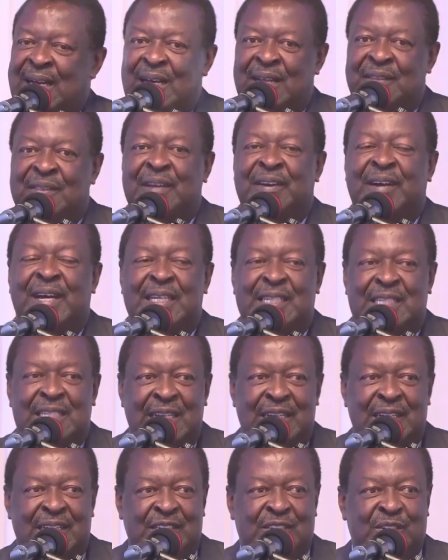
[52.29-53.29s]
and the right
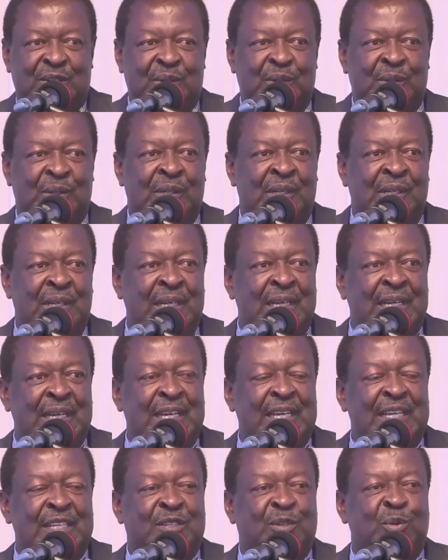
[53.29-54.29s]
direction
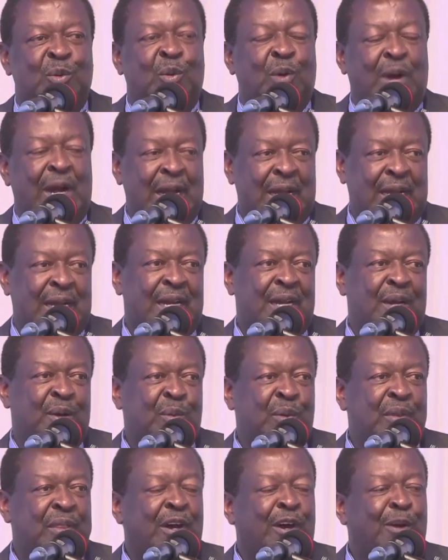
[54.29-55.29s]
is to work
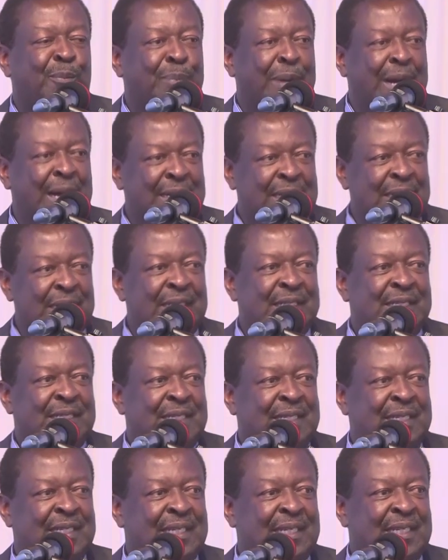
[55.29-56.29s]
with our
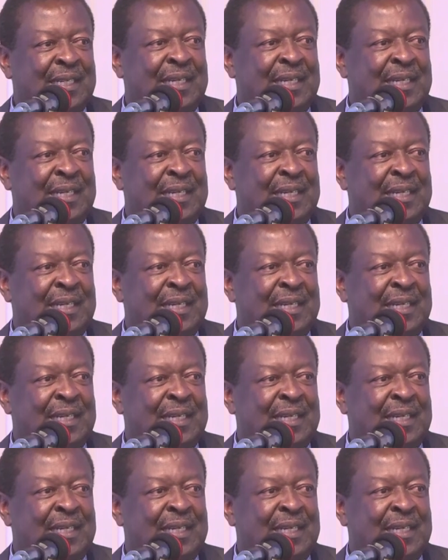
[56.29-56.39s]
partners,